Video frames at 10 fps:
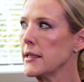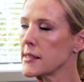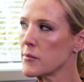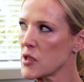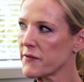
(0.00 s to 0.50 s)

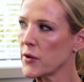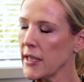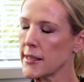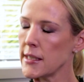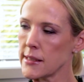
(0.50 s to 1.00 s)
some different
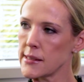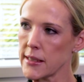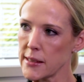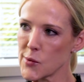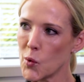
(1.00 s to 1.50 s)

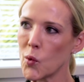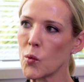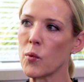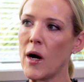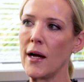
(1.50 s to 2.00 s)
ethnicities all
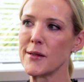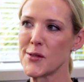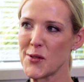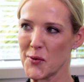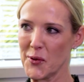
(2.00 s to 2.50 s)
rise
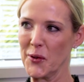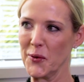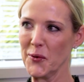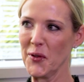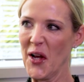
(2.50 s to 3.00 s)

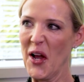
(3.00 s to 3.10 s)
through,